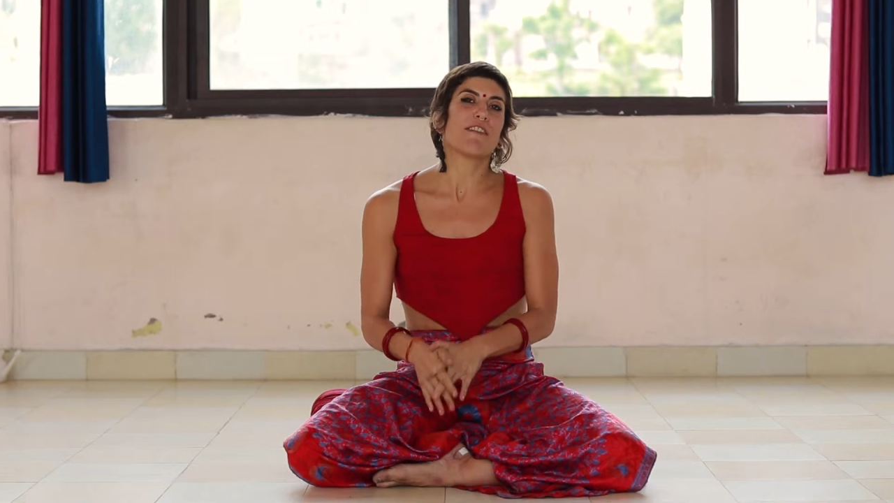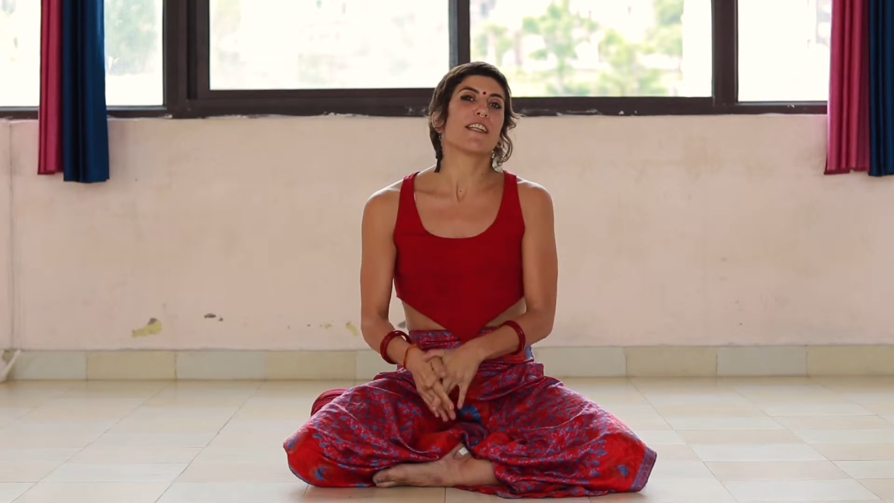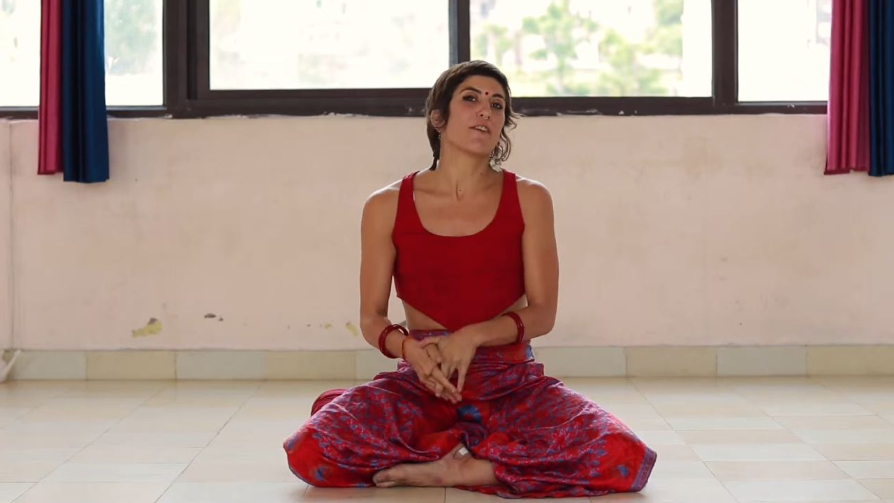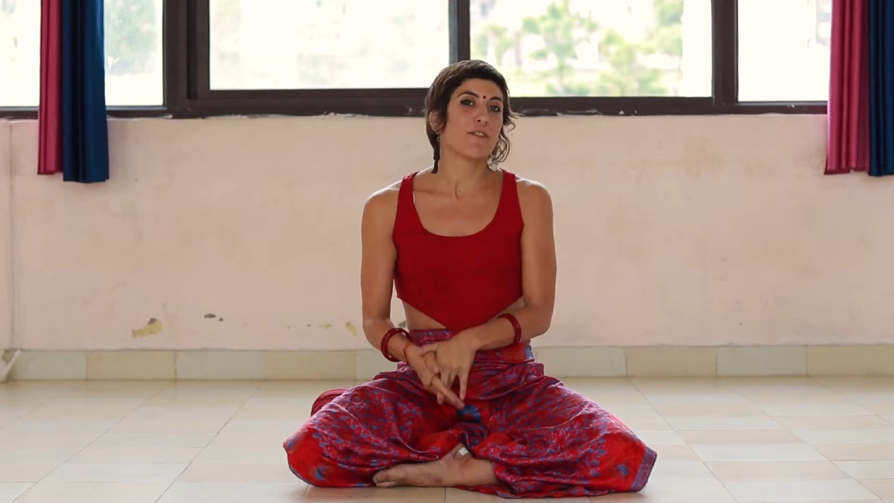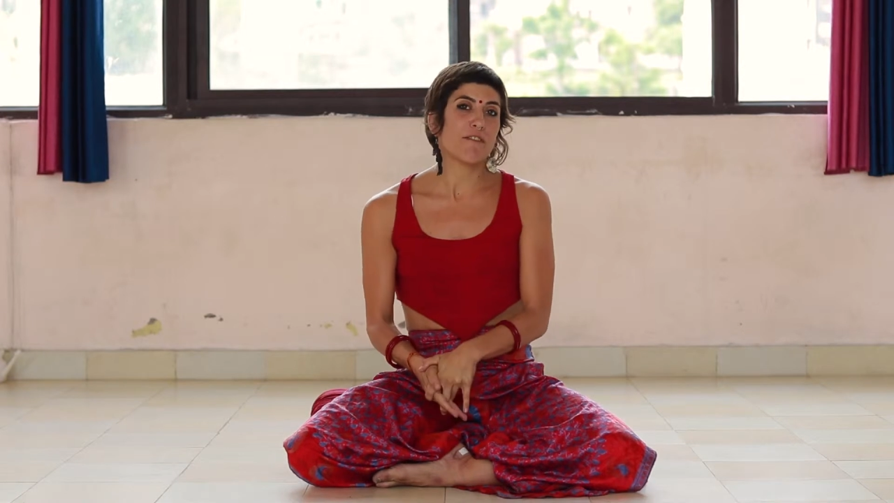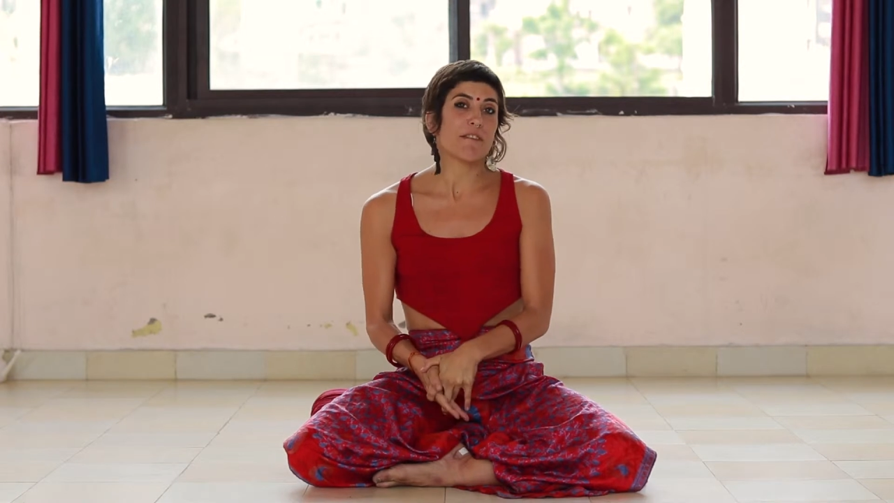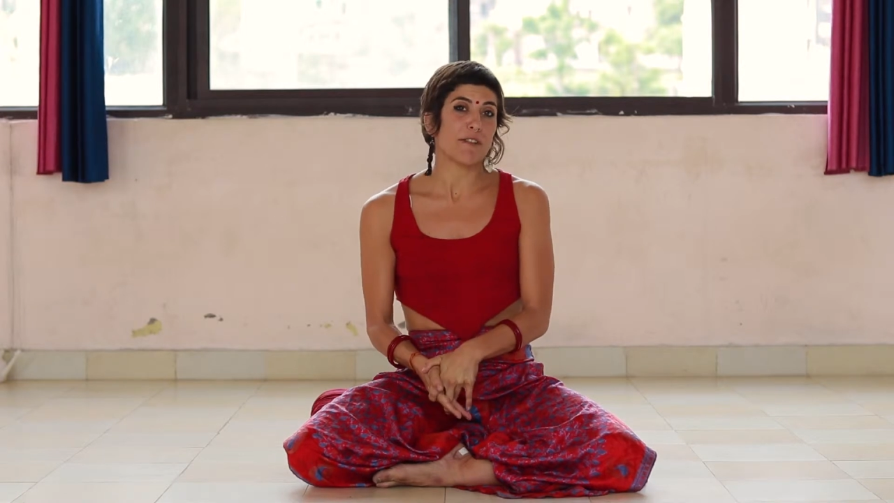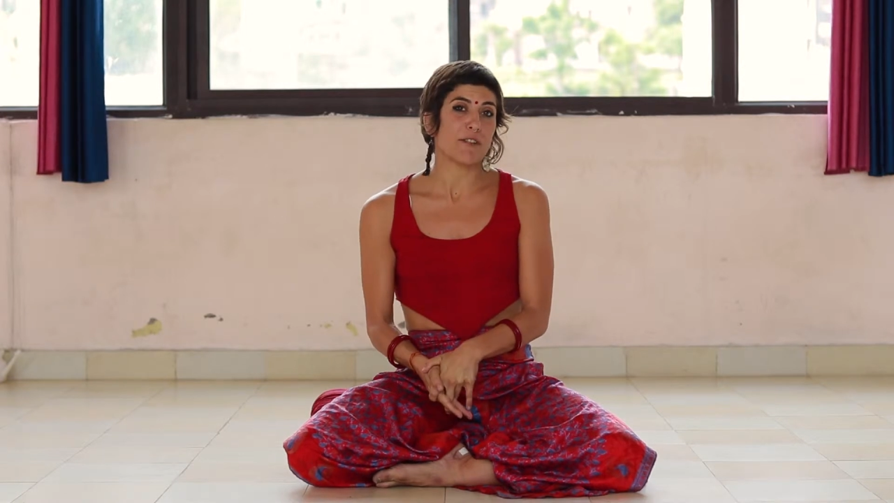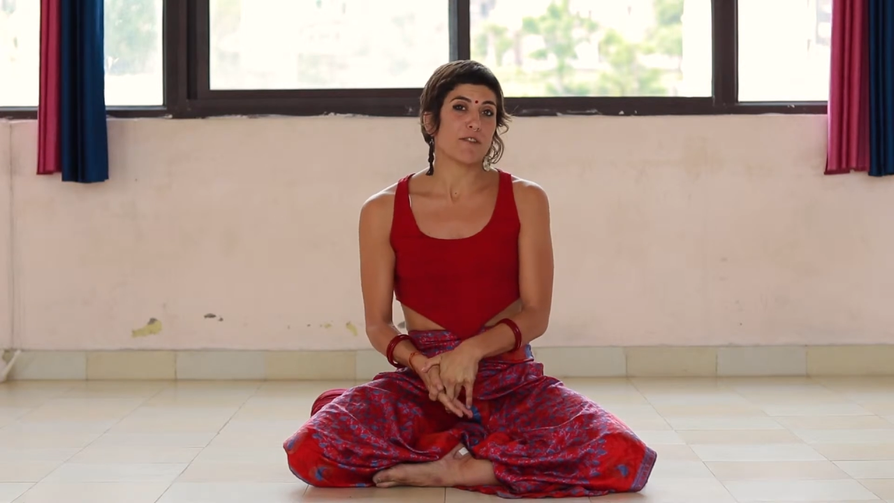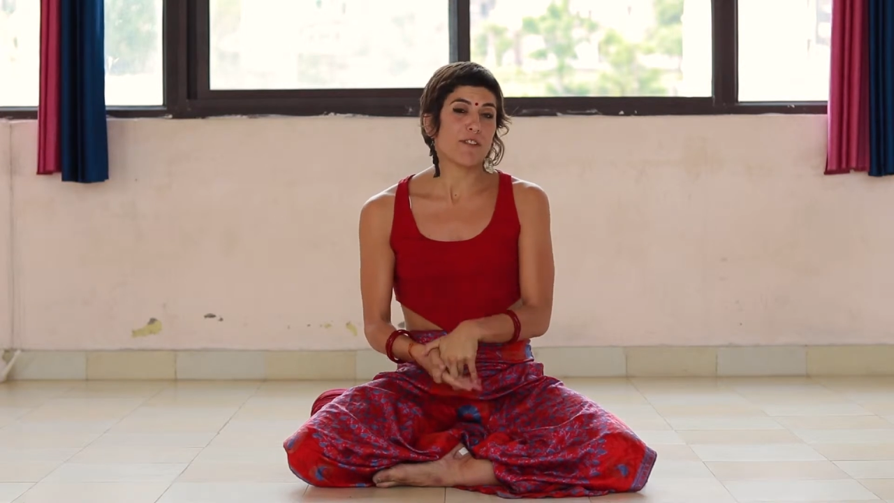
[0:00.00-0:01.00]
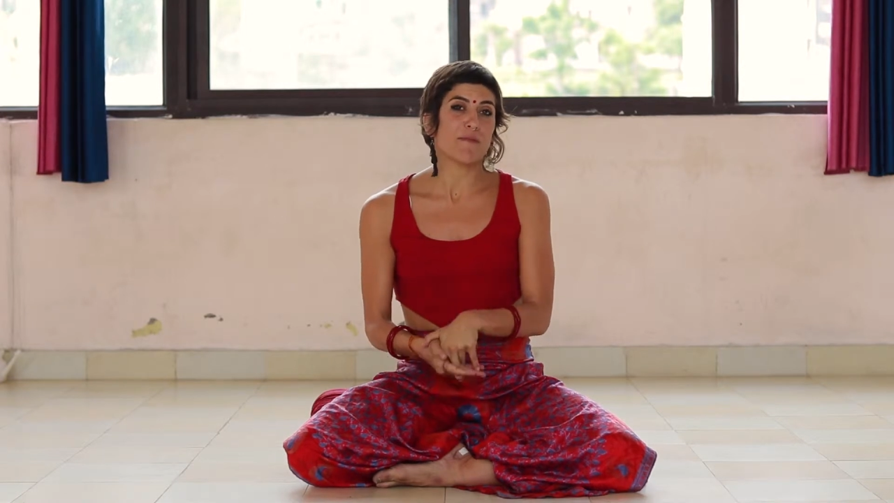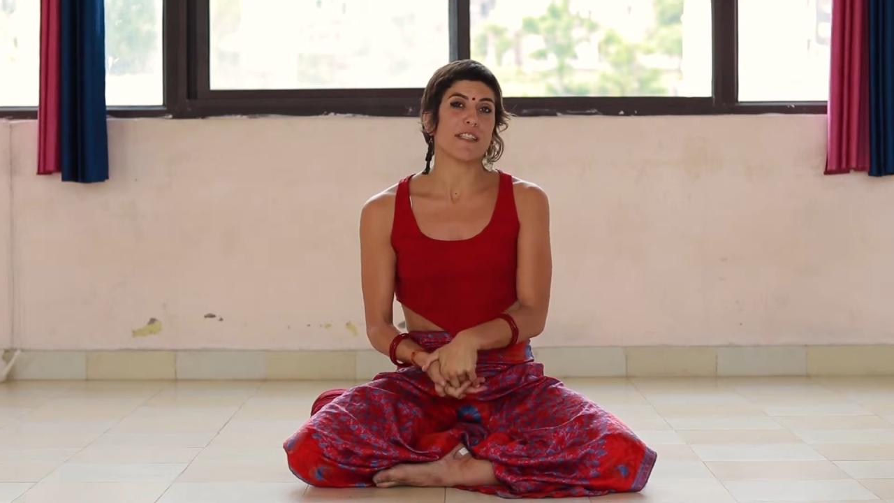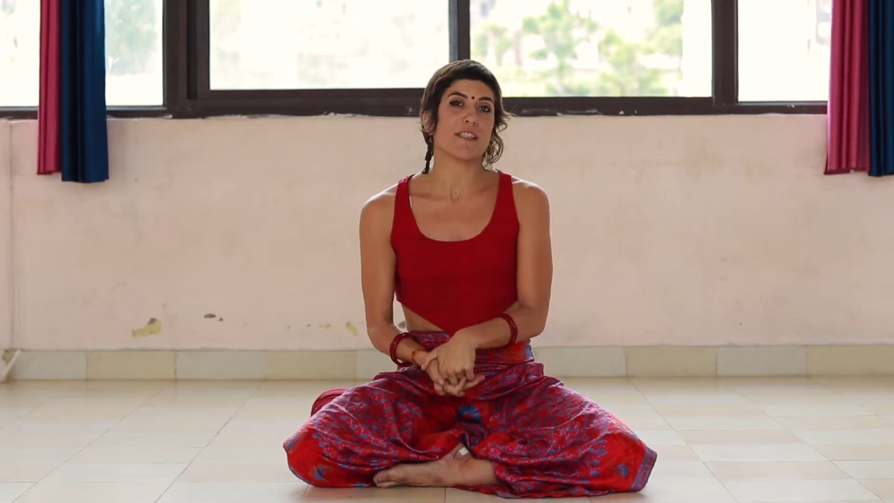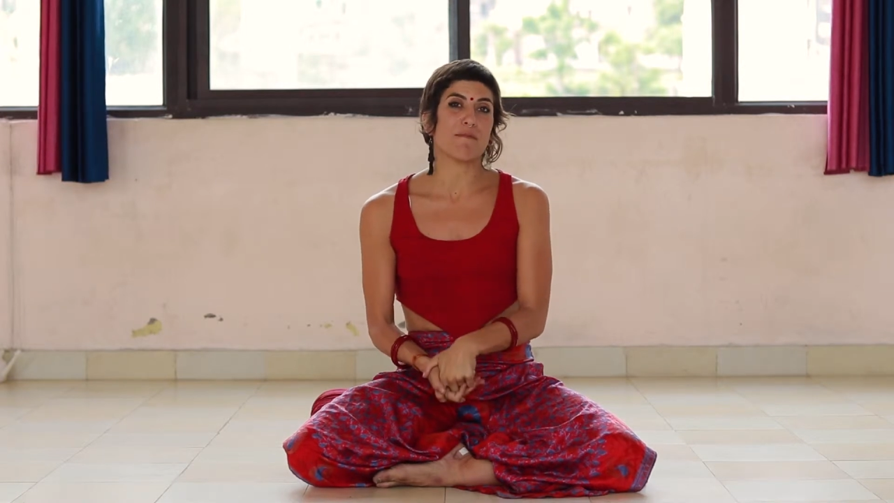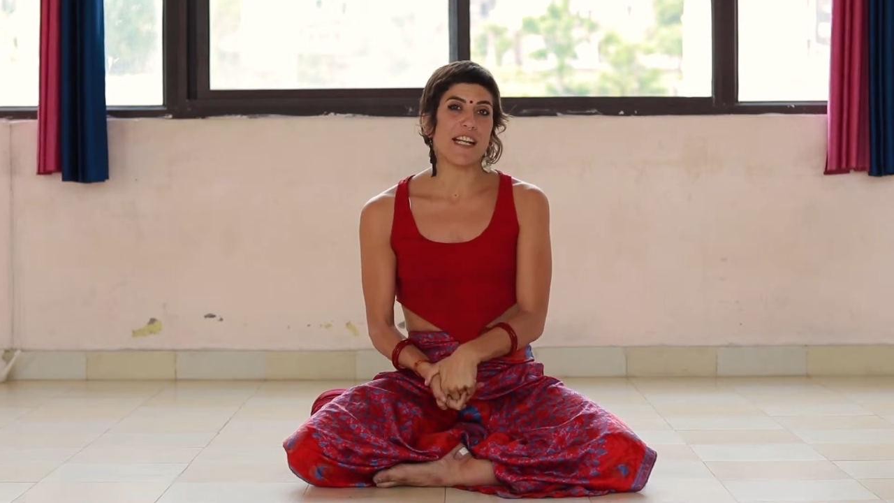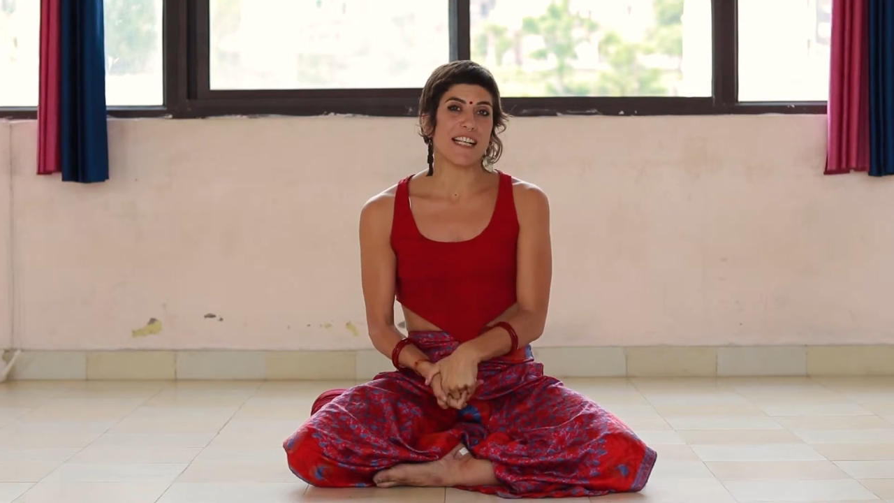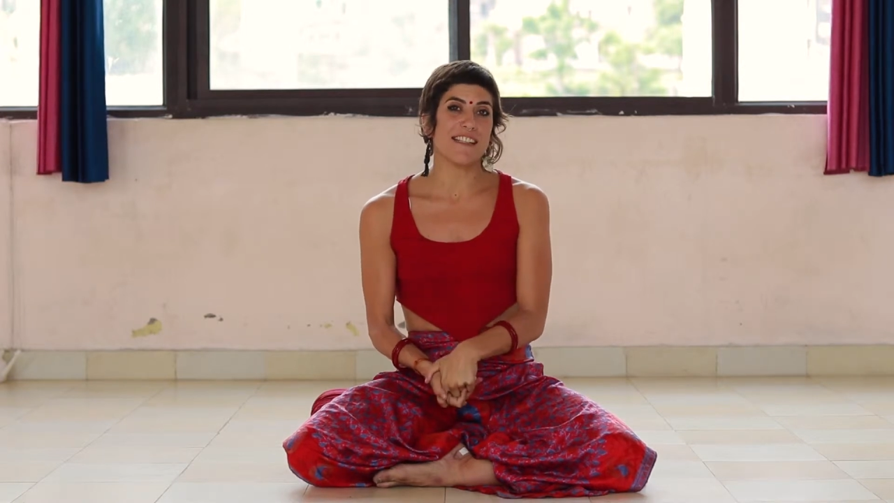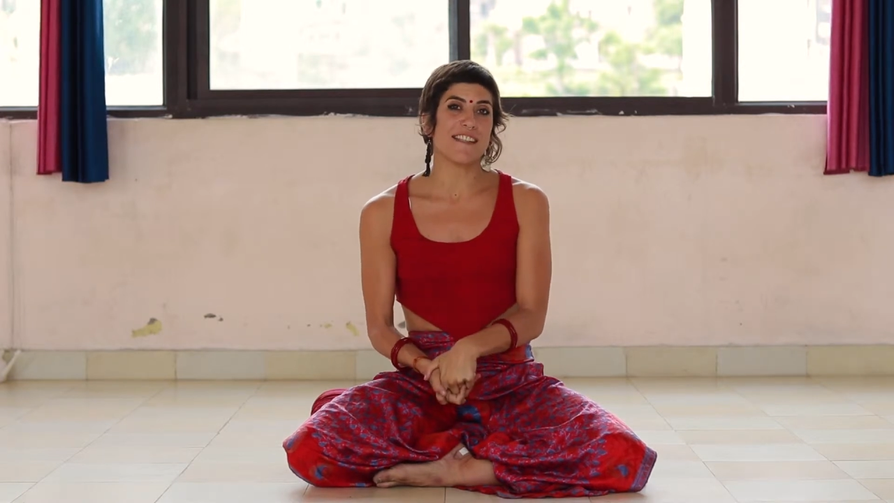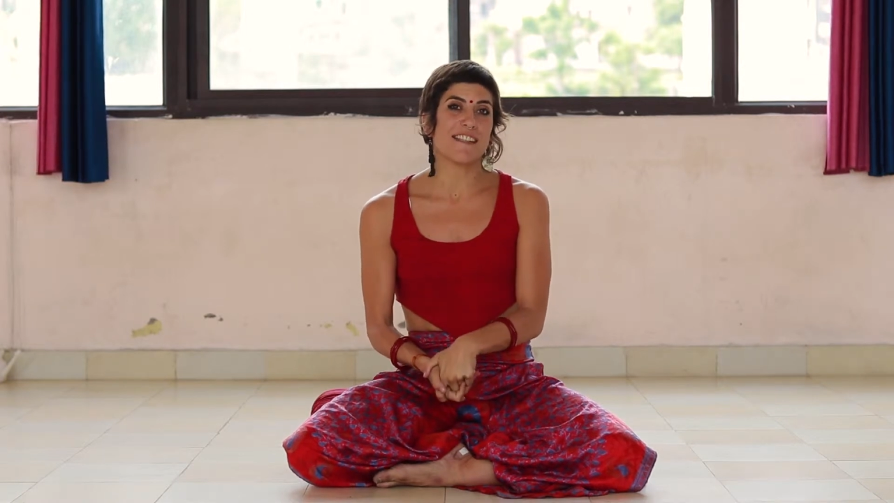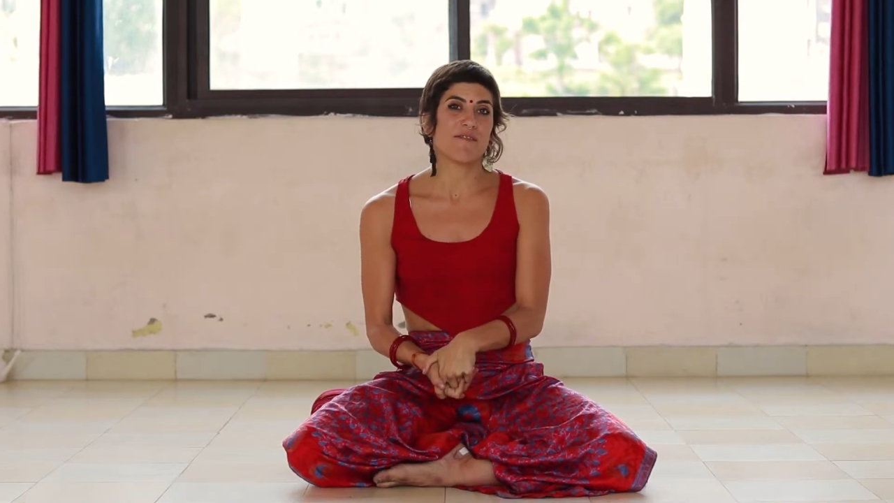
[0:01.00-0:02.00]
read good reviews from this
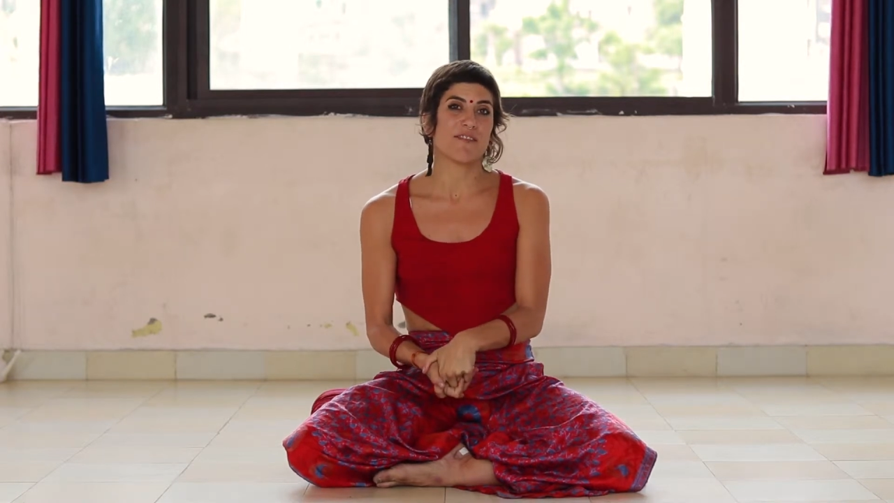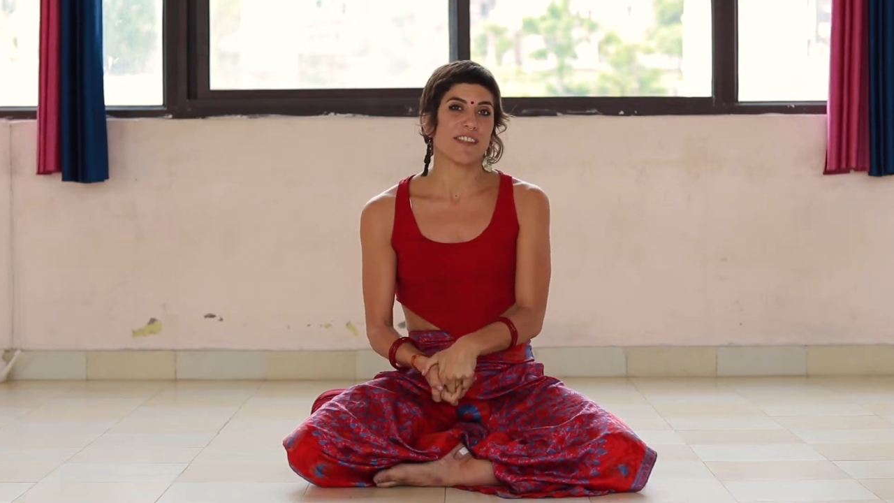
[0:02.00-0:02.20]
place.